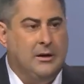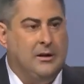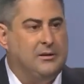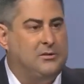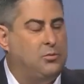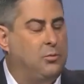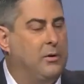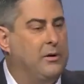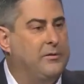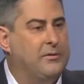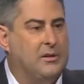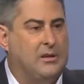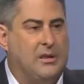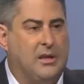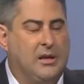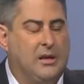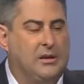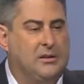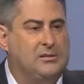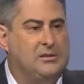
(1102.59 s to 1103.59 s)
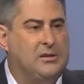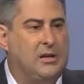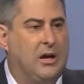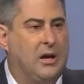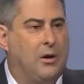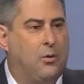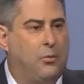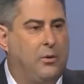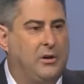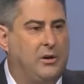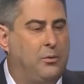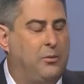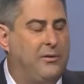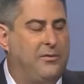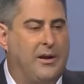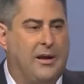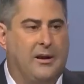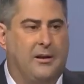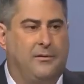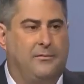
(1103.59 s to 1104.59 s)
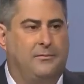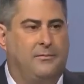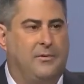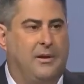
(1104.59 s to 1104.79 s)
It's one of the things we do. We've had a